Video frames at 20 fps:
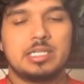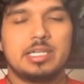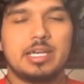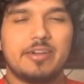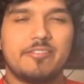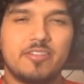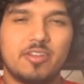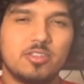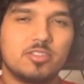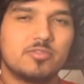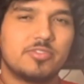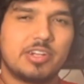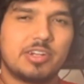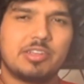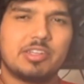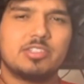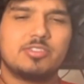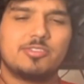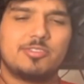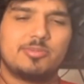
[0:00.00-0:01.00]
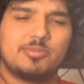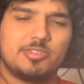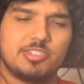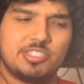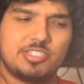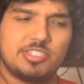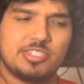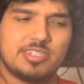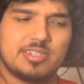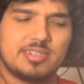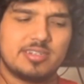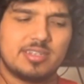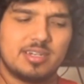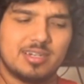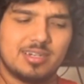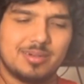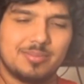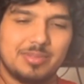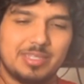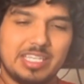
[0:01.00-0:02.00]
I feel it's very underappreciated.
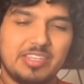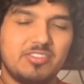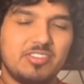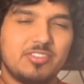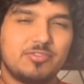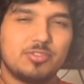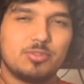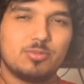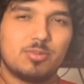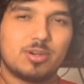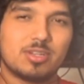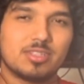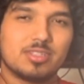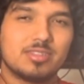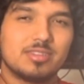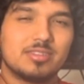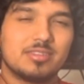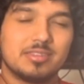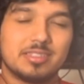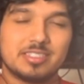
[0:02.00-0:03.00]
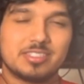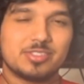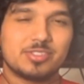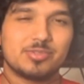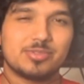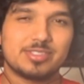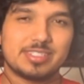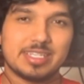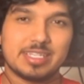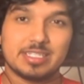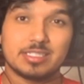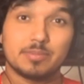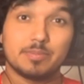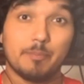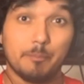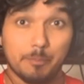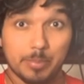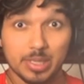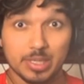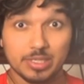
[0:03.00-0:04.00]
Even if you want to listen to it and say it's
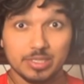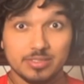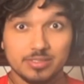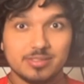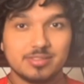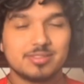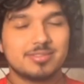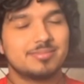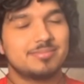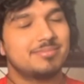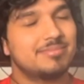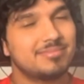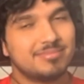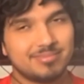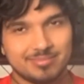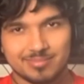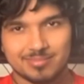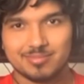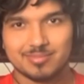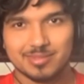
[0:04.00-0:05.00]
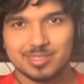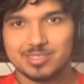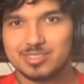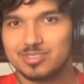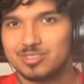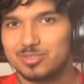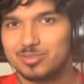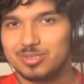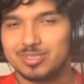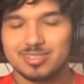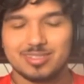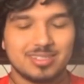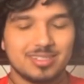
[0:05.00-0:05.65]
fun, listen to it.